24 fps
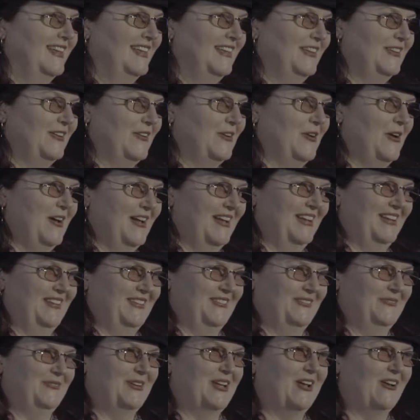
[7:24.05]

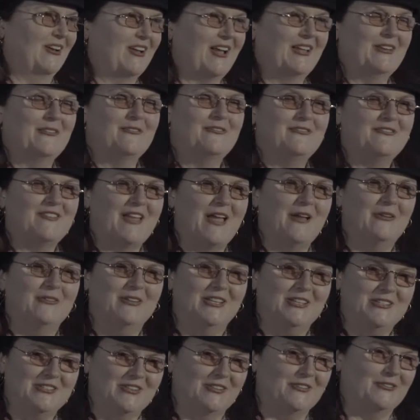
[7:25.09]
We all kind of found
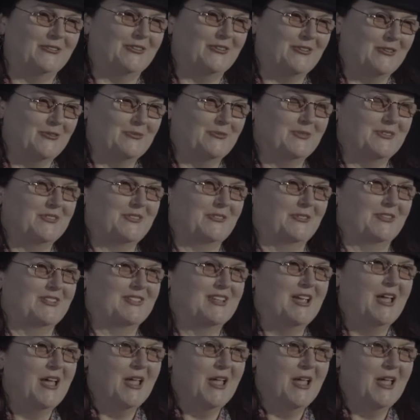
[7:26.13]
each other in open source.